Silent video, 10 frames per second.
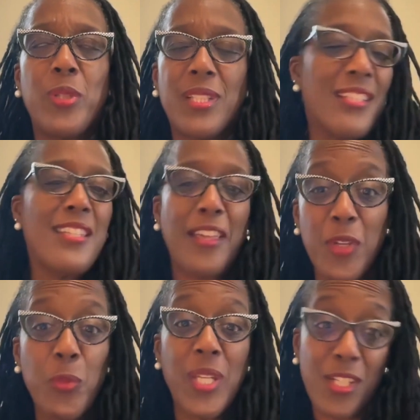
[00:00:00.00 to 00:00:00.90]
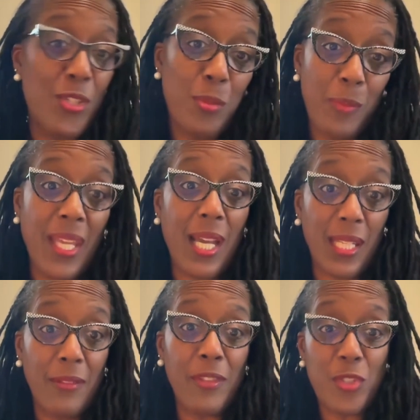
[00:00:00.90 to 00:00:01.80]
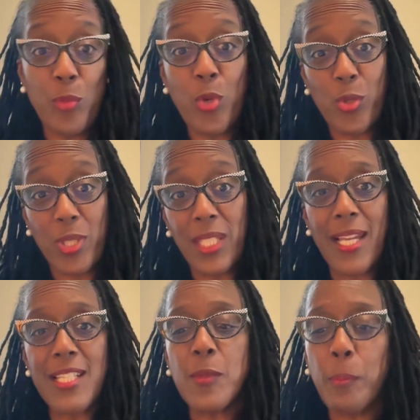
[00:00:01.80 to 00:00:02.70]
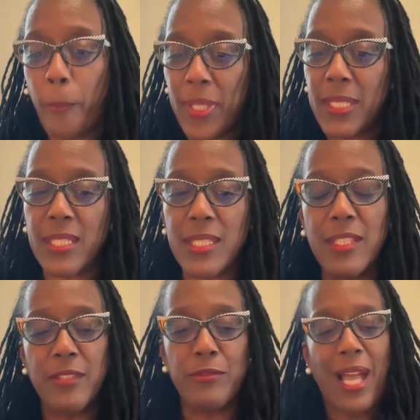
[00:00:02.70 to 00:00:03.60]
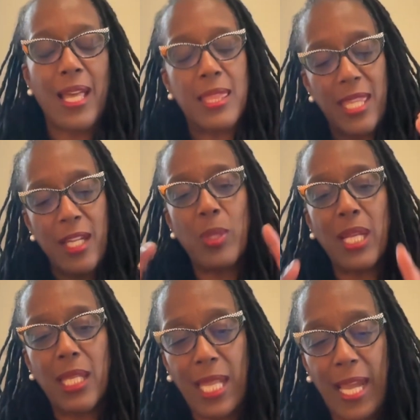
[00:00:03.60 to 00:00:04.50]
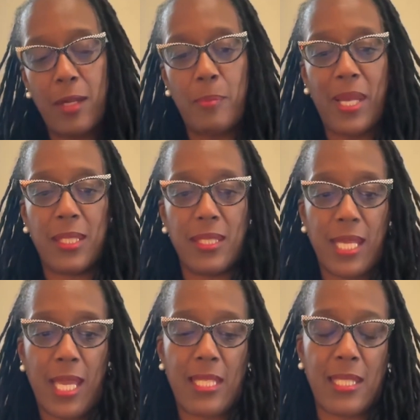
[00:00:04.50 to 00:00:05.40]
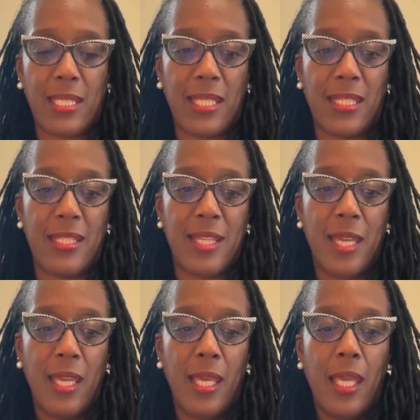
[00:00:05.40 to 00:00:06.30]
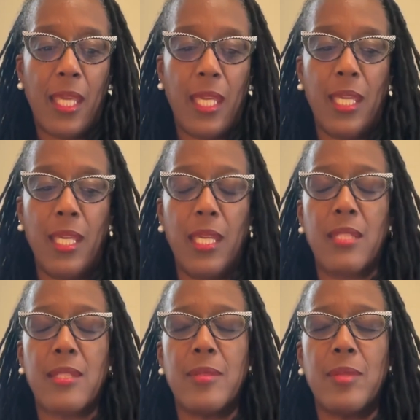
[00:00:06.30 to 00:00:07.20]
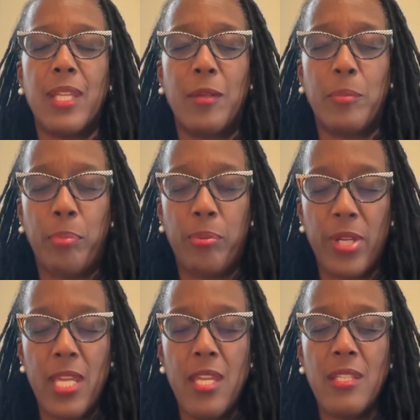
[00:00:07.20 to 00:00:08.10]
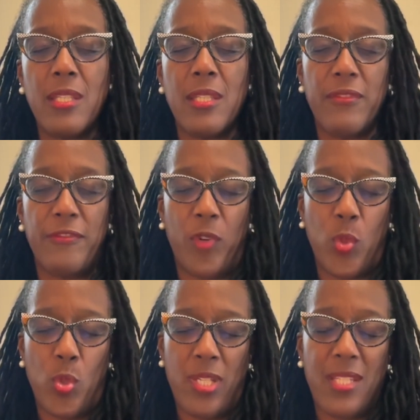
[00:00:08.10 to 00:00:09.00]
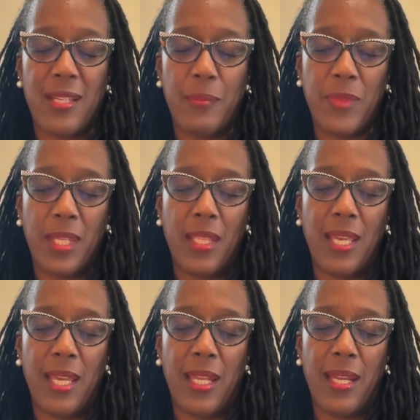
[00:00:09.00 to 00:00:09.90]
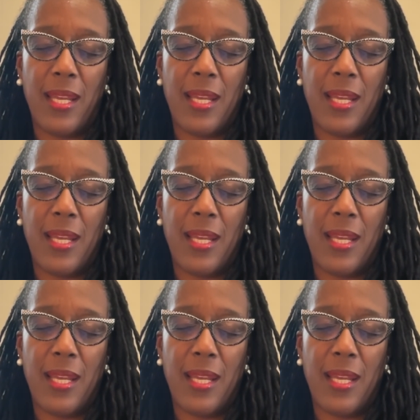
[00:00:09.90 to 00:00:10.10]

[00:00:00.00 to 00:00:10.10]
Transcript: there's nothing we can do to make God love us more or less. But the, the I think what I like about the text is it it brings to the fore something that,